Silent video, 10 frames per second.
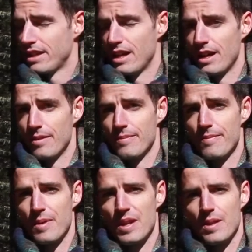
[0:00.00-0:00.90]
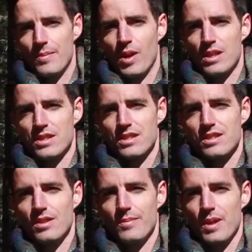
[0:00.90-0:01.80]
um, but in the process
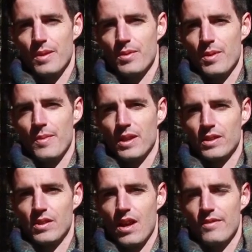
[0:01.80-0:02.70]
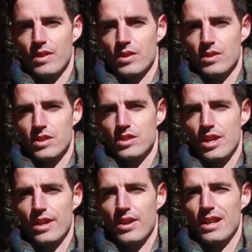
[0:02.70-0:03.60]
still be able to make their livelihood, to
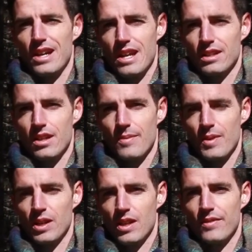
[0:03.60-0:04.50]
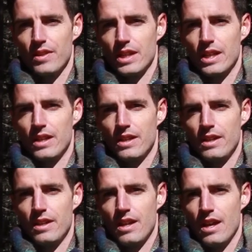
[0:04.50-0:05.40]
generate an income and a living.
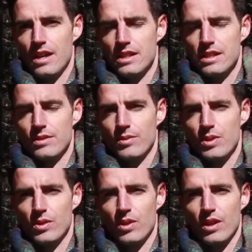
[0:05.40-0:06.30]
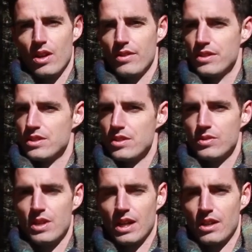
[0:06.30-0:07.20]
And when you look at all these
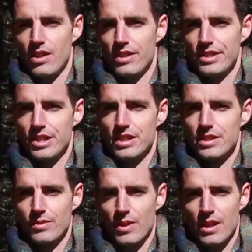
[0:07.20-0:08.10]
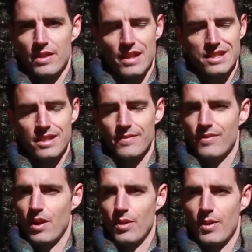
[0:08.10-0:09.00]
new technologies where they, they seem
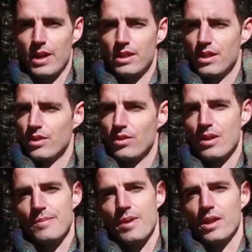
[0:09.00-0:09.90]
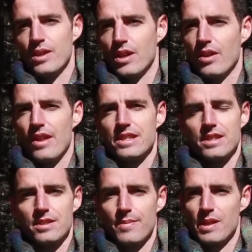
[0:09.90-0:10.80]
far away, you know, green building, oh, that's
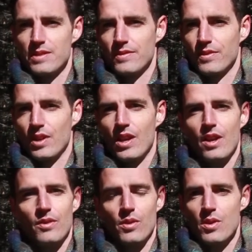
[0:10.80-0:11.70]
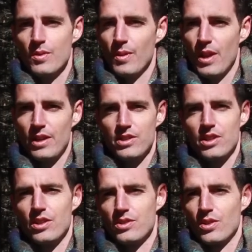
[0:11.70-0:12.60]
expensive, or renewable
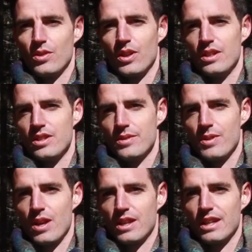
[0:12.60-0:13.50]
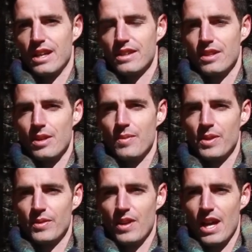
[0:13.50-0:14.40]
energy or solar energy, we're not going to get there.
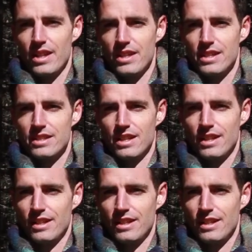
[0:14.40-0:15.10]
But the reality is